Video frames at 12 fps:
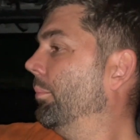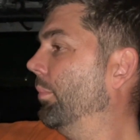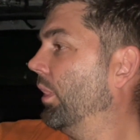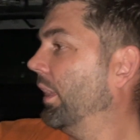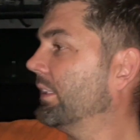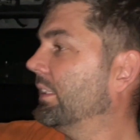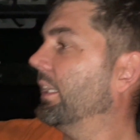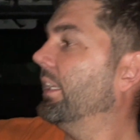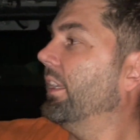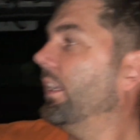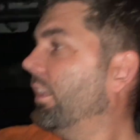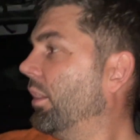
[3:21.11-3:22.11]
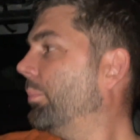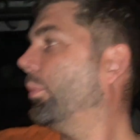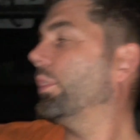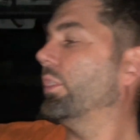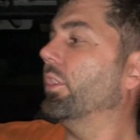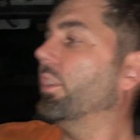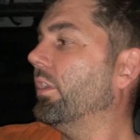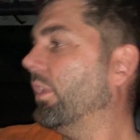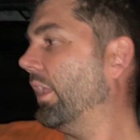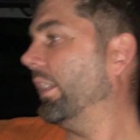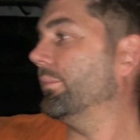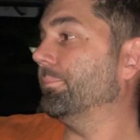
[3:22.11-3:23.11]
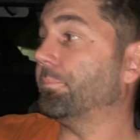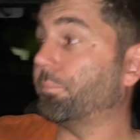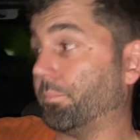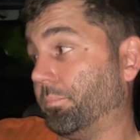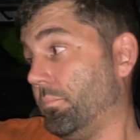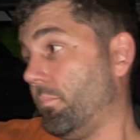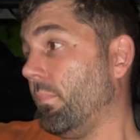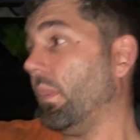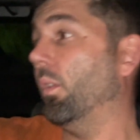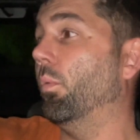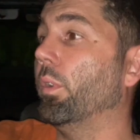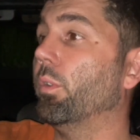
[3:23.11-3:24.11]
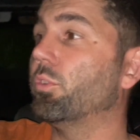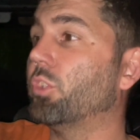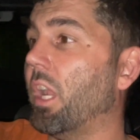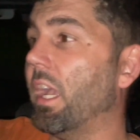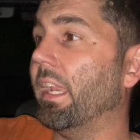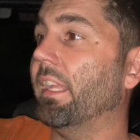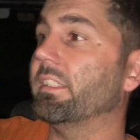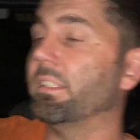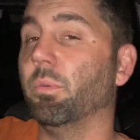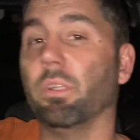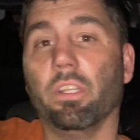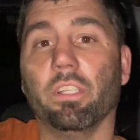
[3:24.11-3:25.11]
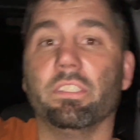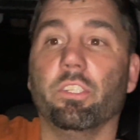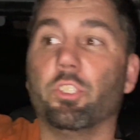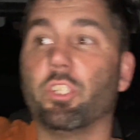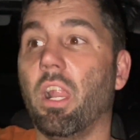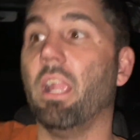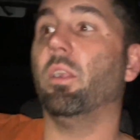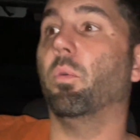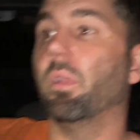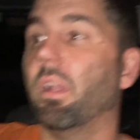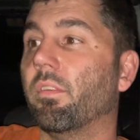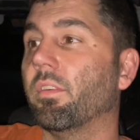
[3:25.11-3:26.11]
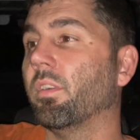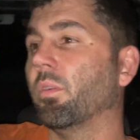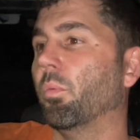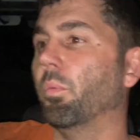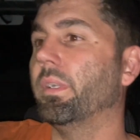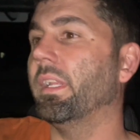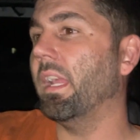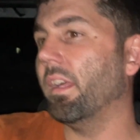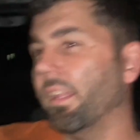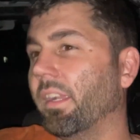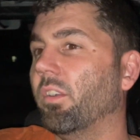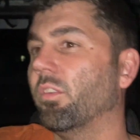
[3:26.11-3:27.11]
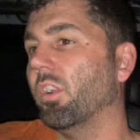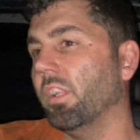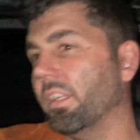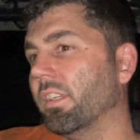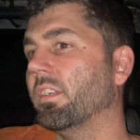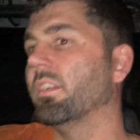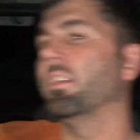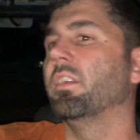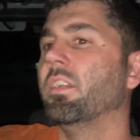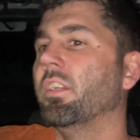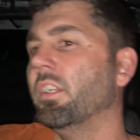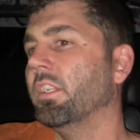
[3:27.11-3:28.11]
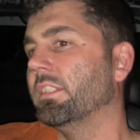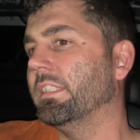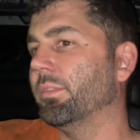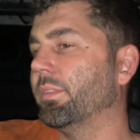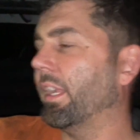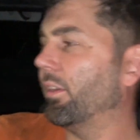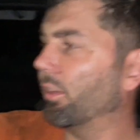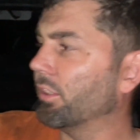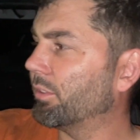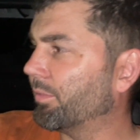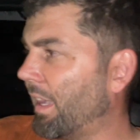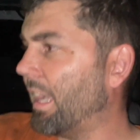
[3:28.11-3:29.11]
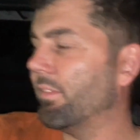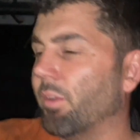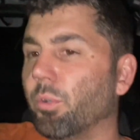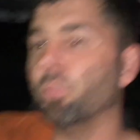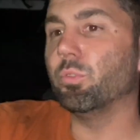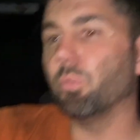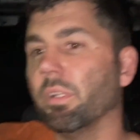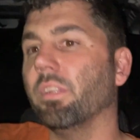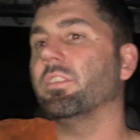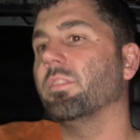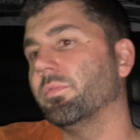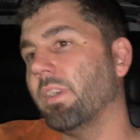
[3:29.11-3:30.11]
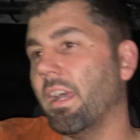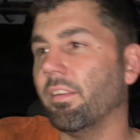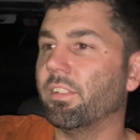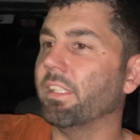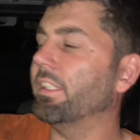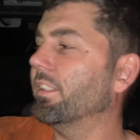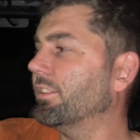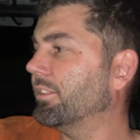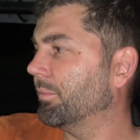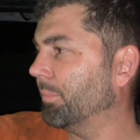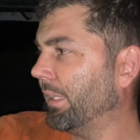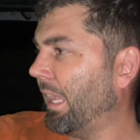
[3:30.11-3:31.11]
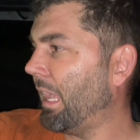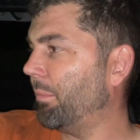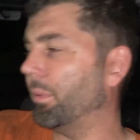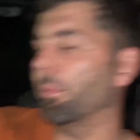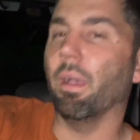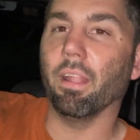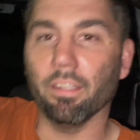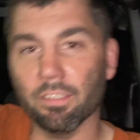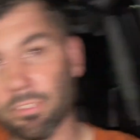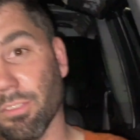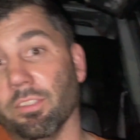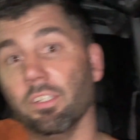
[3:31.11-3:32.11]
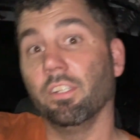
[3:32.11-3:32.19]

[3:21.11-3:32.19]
But like I said, it done pretty good. Like, we're gonna try it out, see what it does at the track or whatever, and we'll get out there and run it. See if we can't run some 5.0s with it, some 5.10s, and be happy about it. So.